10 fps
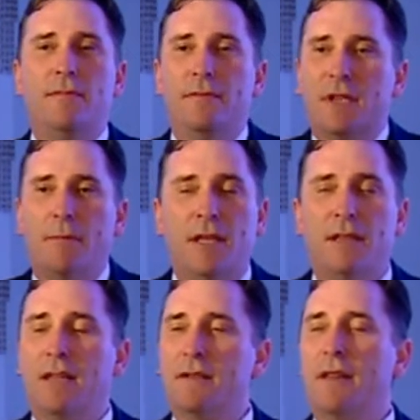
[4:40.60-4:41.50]
something
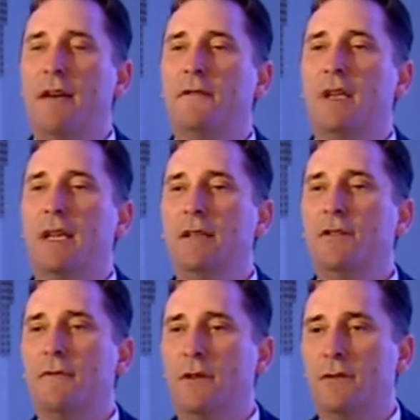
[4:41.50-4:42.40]
that's left to each
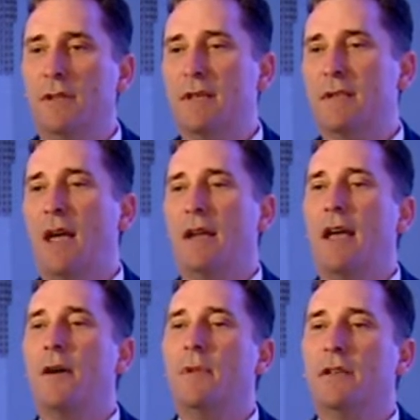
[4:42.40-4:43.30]
of you to decide
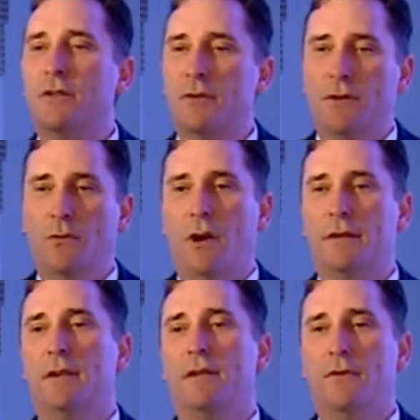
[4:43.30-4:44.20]
how much you want
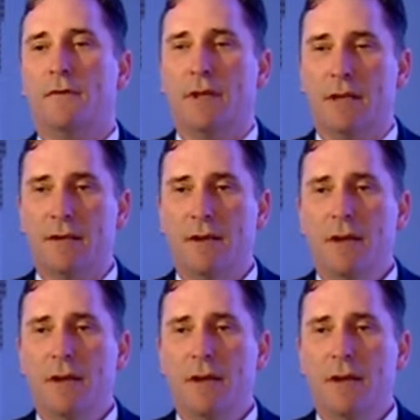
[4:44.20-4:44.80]
to do for this.